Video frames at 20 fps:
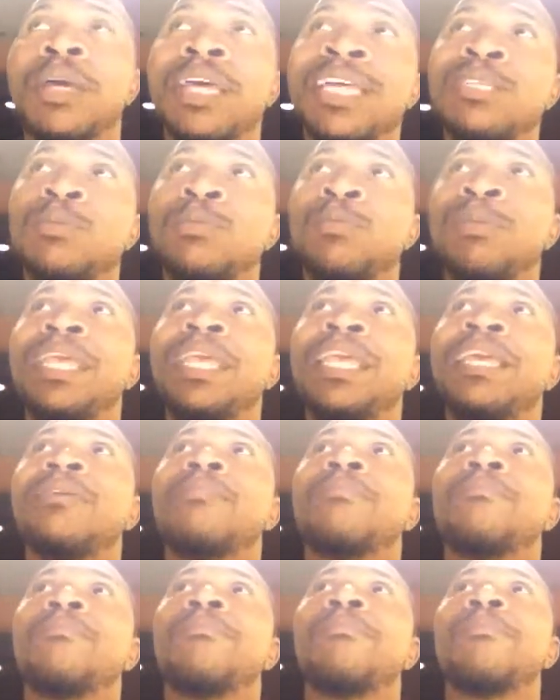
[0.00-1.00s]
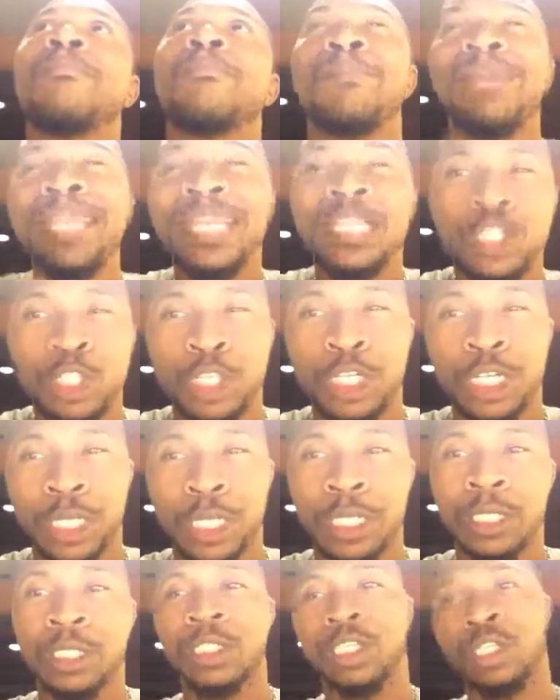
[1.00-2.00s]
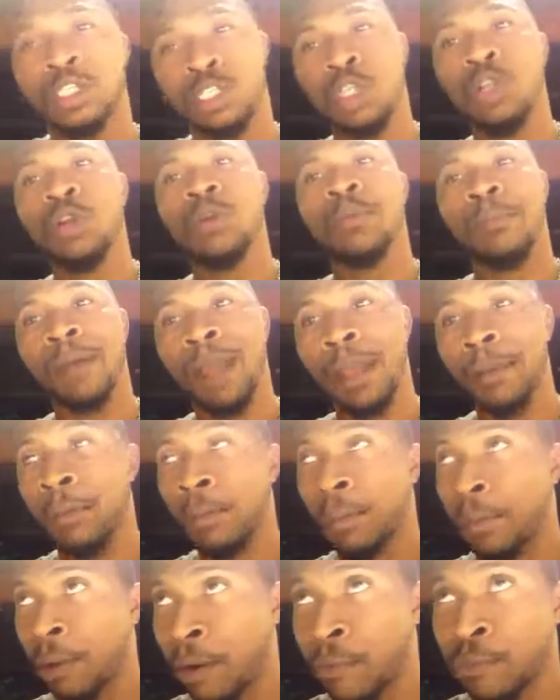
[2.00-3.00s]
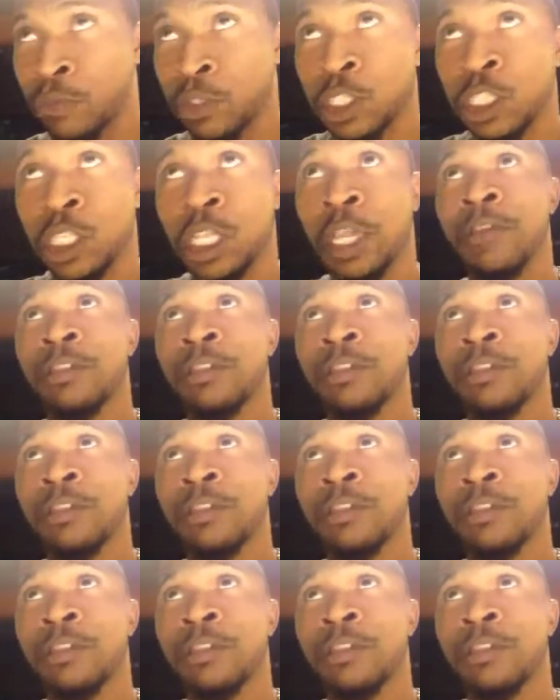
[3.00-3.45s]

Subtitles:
is being mentioned to certain Bible prophecy,